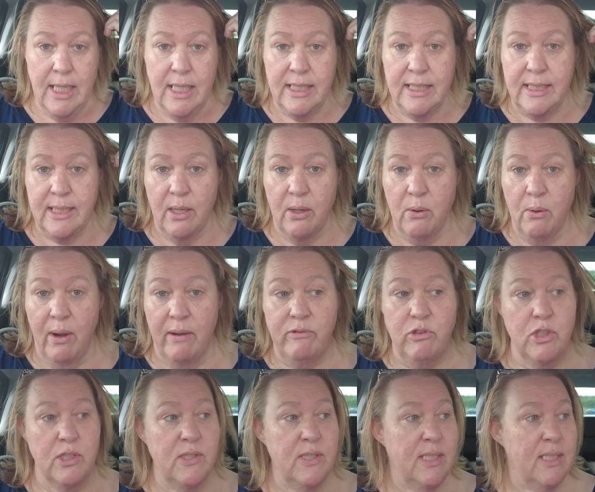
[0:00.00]
So I've
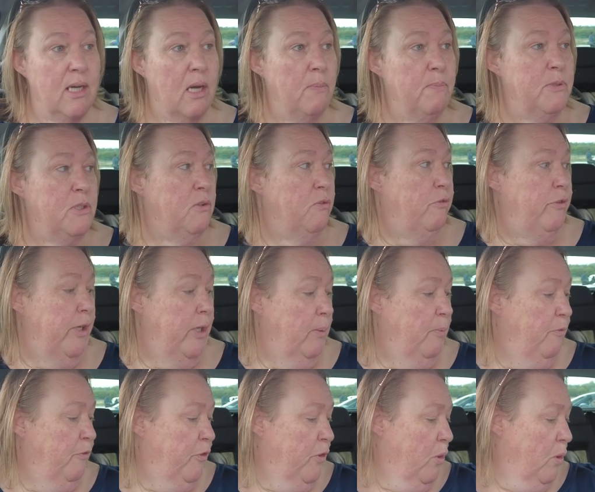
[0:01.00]
just stopped to fill up
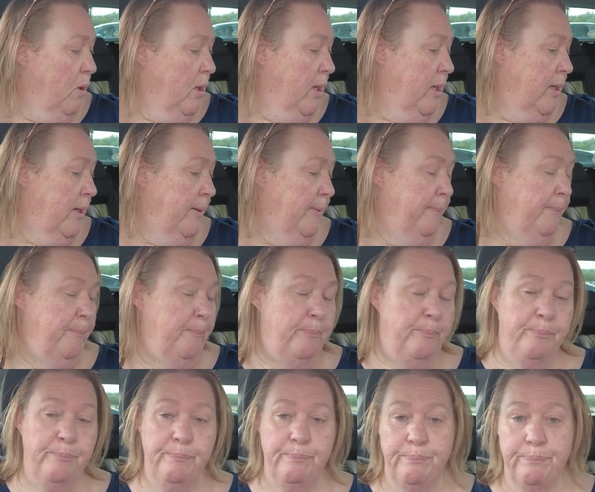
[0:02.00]
for
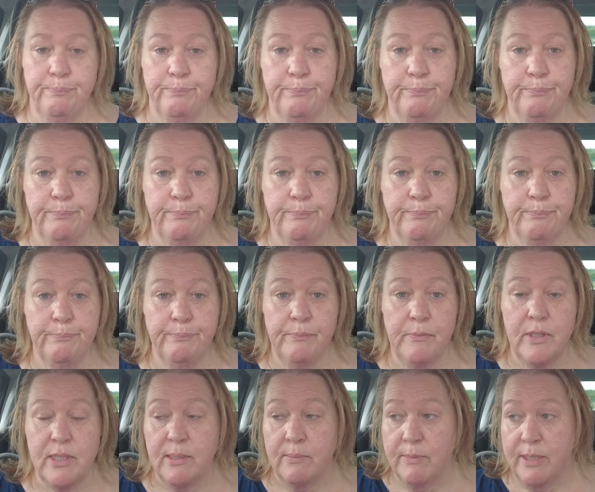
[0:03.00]

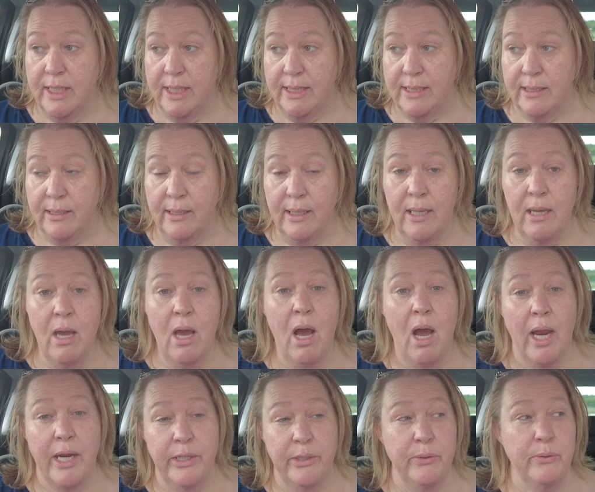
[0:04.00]
some diesel.
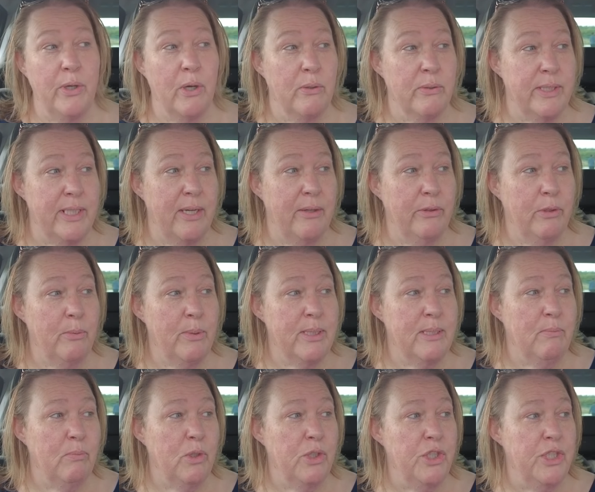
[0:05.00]
I knew going down there
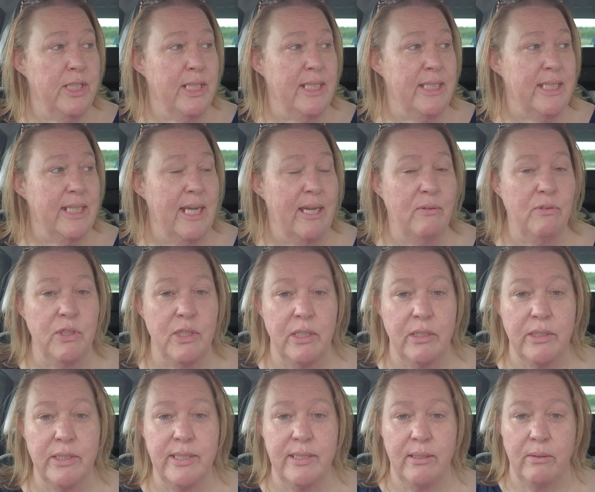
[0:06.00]
wasn't much diesel left in
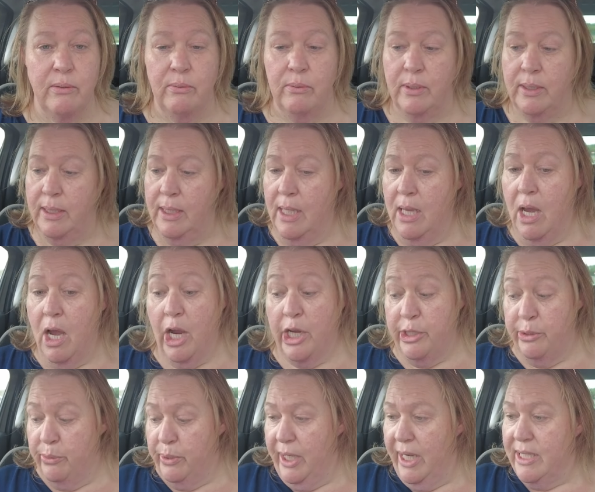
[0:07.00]
her, so I
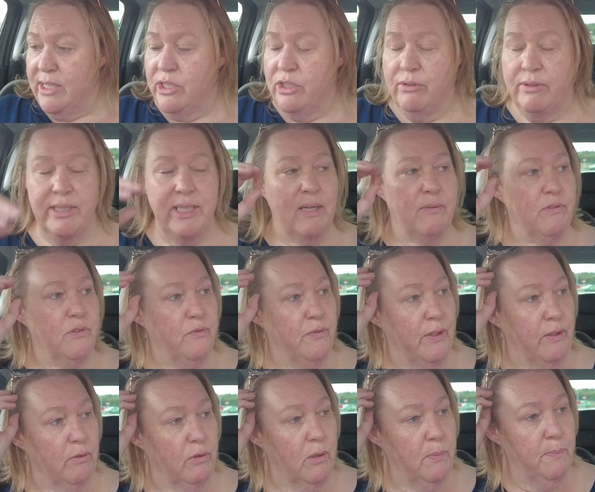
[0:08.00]
knew collecting her I'd have to fill
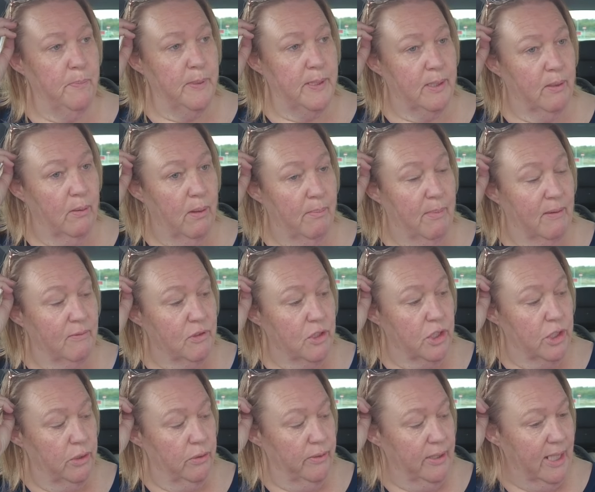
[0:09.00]
her up. So I'm after
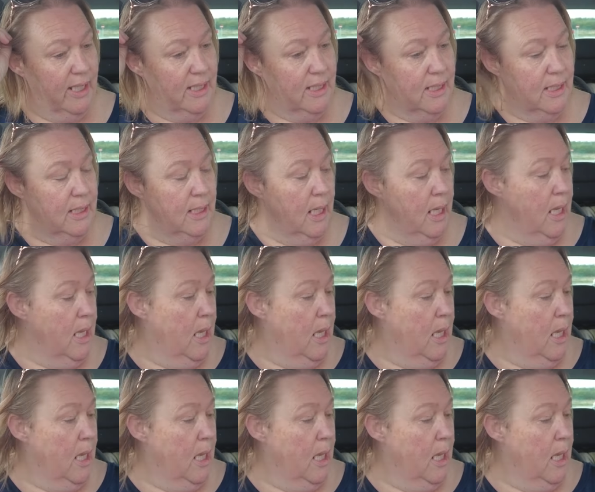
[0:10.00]
doing that.